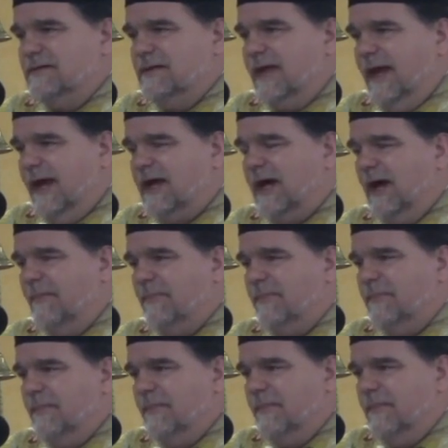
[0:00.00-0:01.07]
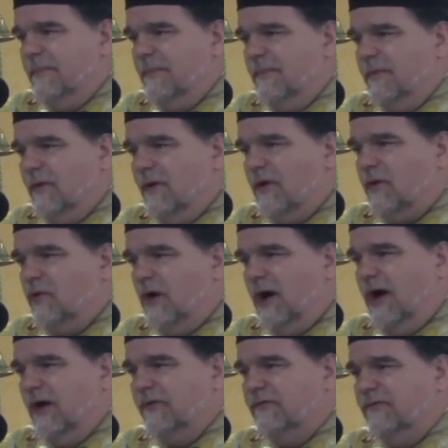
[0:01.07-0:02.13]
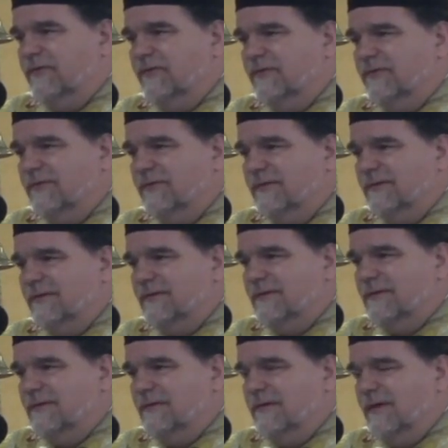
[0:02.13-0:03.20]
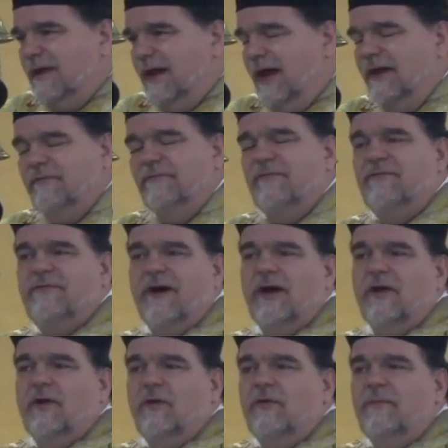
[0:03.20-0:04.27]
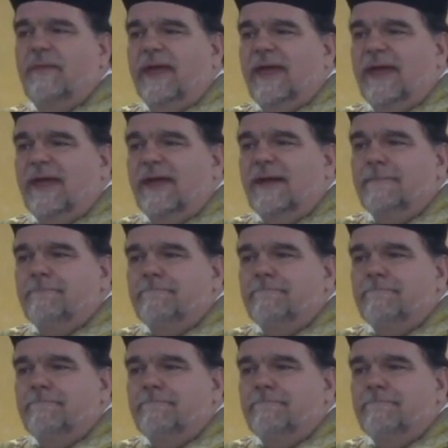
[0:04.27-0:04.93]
take up your cross and follow me.